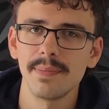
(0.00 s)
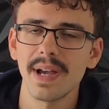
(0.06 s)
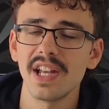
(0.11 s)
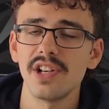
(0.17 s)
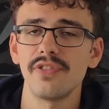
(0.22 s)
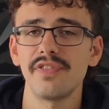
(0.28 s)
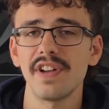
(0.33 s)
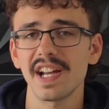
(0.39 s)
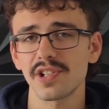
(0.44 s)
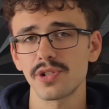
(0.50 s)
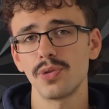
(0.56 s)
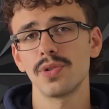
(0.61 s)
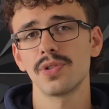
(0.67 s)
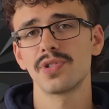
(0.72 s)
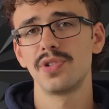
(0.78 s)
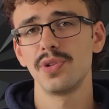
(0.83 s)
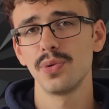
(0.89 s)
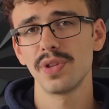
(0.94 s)

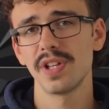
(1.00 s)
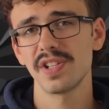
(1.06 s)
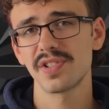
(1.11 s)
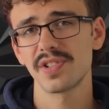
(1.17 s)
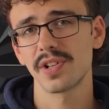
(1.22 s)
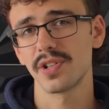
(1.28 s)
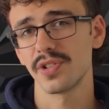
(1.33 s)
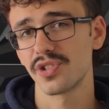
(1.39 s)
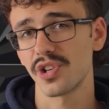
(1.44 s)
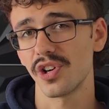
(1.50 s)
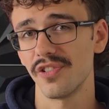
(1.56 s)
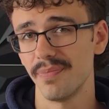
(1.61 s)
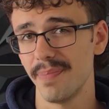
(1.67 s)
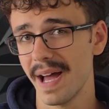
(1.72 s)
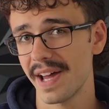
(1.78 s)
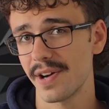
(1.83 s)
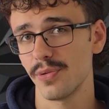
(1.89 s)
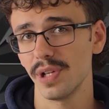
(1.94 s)
manufacturers do this to conserve
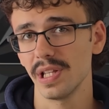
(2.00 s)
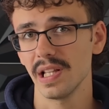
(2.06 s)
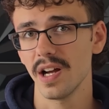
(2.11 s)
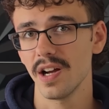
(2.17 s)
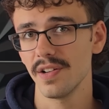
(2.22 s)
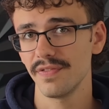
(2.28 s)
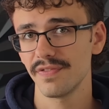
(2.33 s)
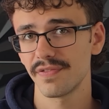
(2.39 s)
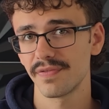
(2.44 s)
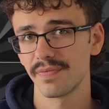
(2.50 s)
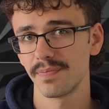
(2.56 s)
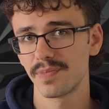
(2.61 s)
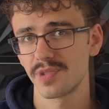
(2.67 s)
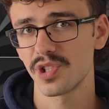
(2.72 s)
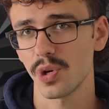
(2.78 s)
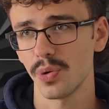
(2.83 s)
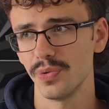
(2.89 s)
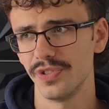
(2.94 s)
battery life,
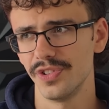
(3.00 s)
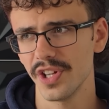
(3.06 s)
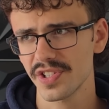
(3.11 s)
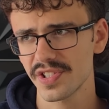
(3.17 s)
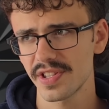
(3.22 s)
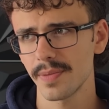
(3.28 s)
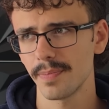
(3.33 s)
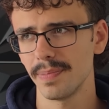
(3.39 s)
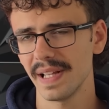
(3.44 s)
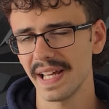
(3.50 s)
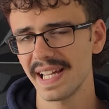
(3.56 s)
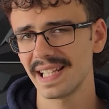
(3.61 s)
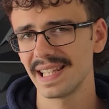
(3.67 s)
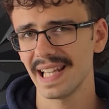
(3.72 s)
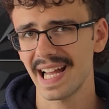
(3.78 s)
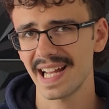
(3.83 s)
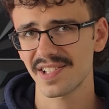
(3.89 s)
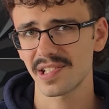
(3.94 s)
so does the Blade
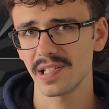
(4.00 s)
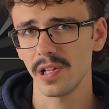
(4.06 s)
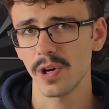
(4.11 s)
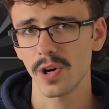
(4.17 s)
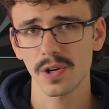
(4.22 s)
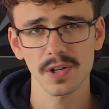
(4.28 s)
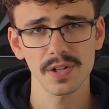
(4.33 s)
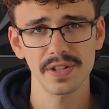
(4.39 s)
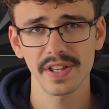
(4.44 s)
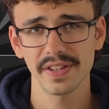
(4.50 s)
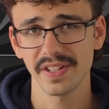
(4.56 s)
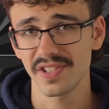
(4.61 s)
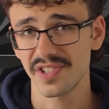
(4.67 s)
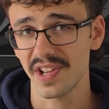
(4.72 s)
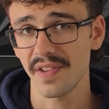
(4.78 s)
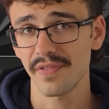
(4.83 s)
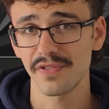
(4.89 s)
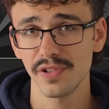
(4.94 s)
last longer than the
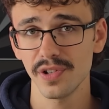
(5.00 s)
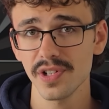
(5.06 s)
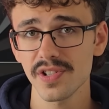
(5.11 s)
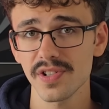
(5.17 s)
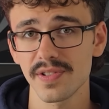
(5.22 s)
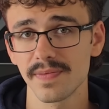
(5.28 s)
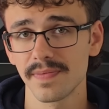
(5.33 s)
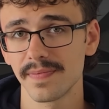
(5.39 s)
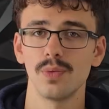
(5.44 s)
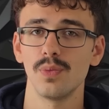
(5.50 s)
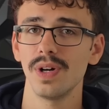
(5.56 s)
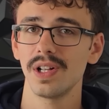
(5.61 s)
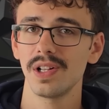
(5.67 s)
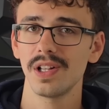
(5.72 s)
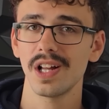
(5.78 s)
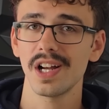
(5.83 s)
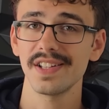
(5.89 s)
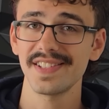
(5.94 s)
Zephyrus?
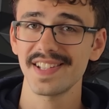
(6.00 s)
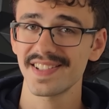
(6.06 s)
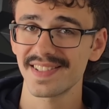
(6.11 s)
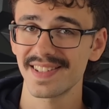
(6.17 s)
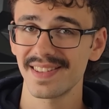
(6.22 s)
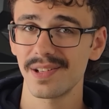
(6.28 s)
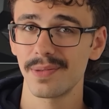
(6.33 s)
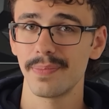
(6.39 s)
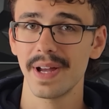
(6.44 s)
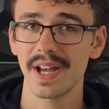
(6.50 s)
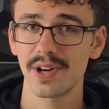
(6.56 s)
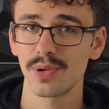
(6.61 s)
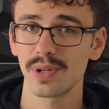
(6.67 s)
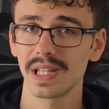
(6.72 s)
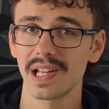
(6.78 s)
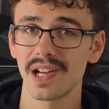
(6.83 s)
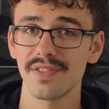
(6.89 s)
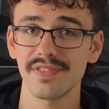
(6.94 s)
Well, I tested their
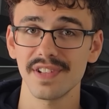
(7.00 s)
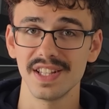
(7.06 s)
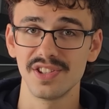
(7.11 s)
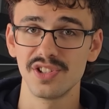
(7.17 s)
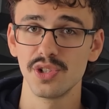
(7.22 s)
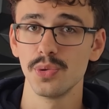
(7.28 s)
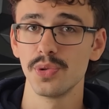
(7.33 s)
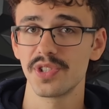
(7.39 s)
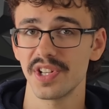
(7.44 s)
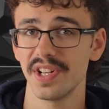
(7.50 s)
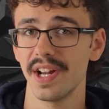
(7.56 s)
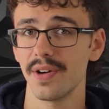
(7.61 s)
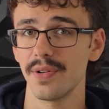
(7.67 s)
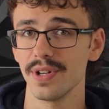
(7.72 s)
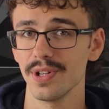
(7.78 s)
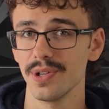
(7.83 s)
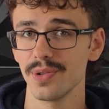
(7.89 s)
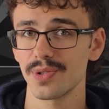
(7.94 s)
battery life in two
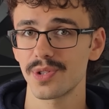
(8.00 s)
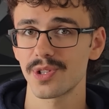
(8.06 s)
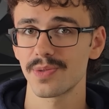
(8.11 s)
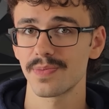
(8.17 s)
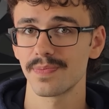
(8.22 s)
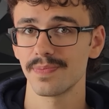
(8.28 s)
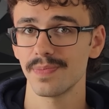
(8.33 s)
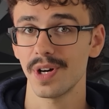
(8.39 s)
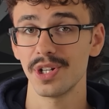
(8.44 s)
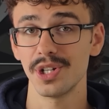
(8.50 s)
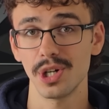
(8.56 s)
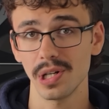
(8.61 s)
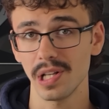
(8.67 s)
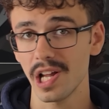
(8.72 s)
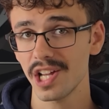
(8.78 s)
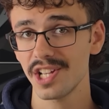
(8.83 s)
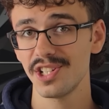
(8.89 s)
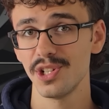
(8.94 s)
scenarios, under
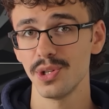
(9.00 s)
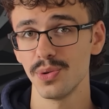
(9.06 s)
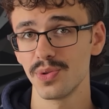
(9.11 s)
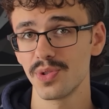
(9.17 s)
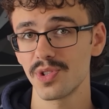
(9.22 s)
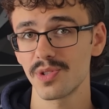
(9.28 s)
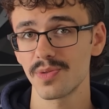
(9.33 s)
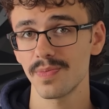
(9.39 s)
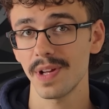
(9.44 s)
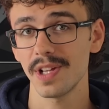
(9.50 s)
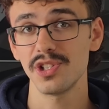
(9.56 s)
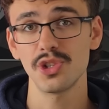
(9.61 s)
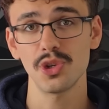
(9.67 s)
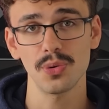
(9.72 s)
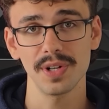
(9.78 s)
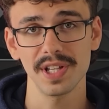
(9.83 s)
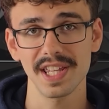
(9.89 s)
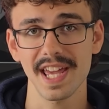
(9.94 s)
light use and
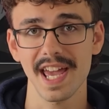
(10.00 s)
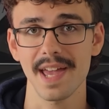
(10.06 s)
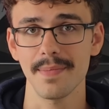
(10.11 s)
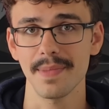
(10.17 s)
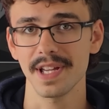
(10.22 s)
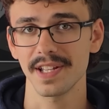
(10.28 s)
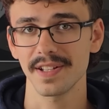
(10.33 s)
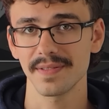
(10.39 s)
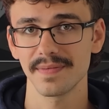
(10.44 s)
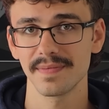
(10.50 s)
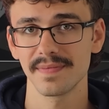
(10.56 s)
during gaming.